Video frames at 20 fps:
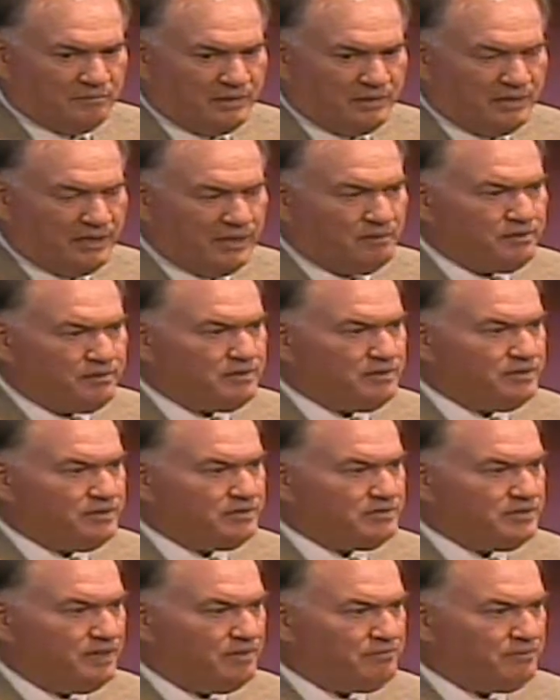being able to
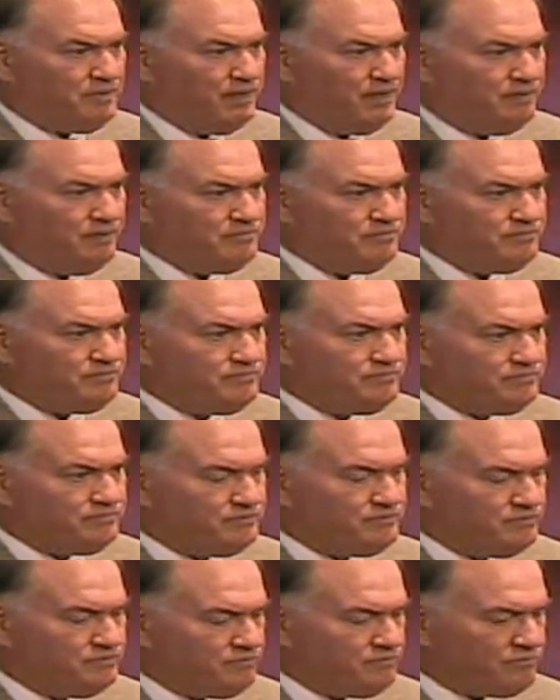accept that.
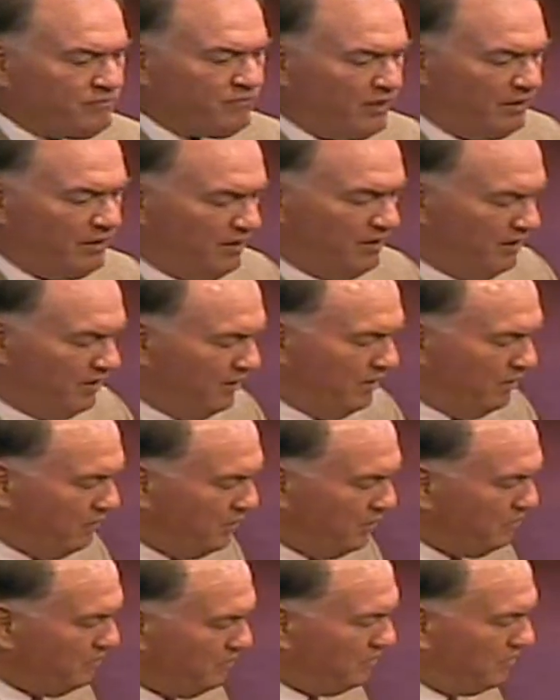
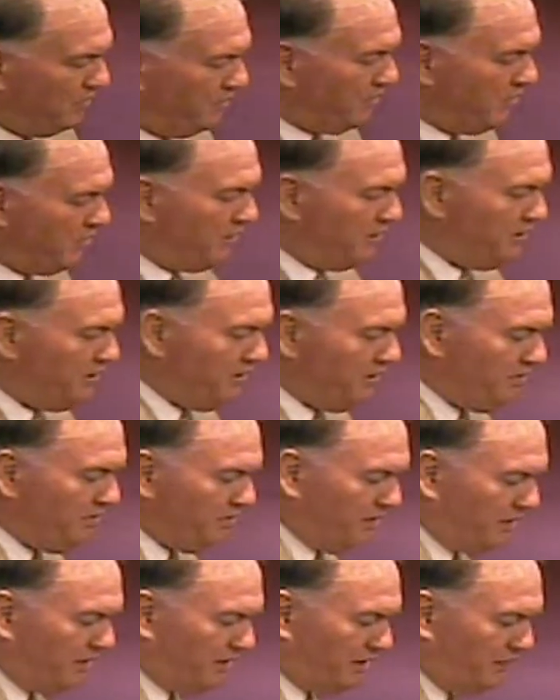We will
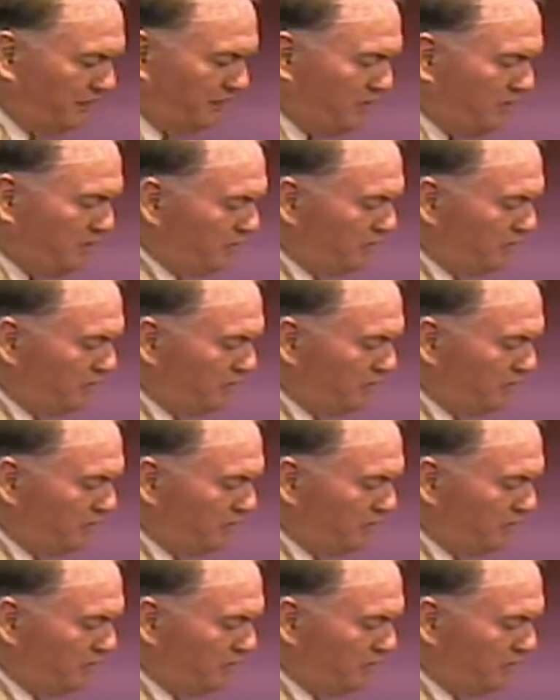continue to look at a few